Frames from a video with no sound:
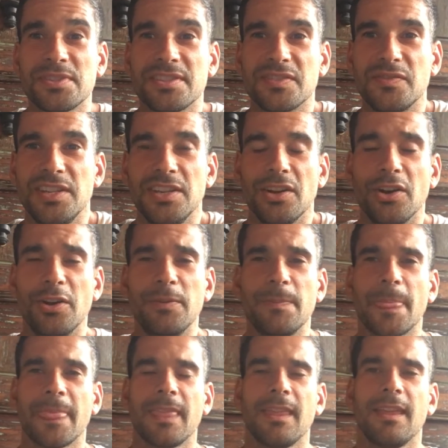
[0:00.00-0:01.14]
to this video.
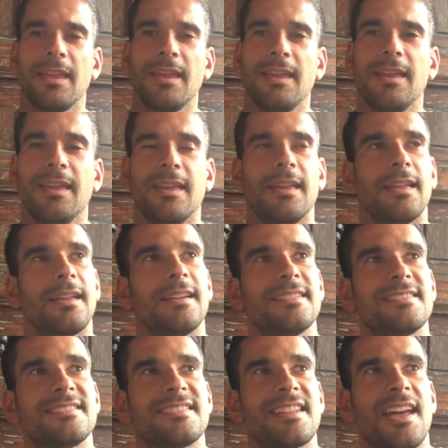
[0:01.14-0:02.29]

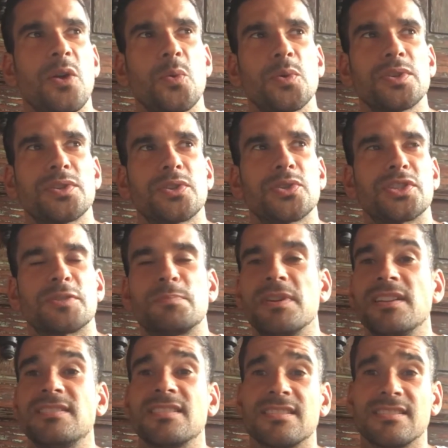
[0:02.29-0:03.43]
Today I want to
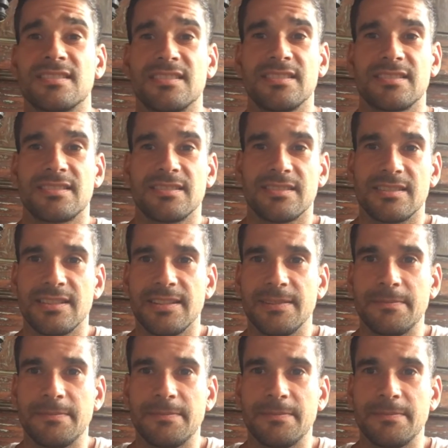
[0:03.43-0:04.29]
speak to consistency.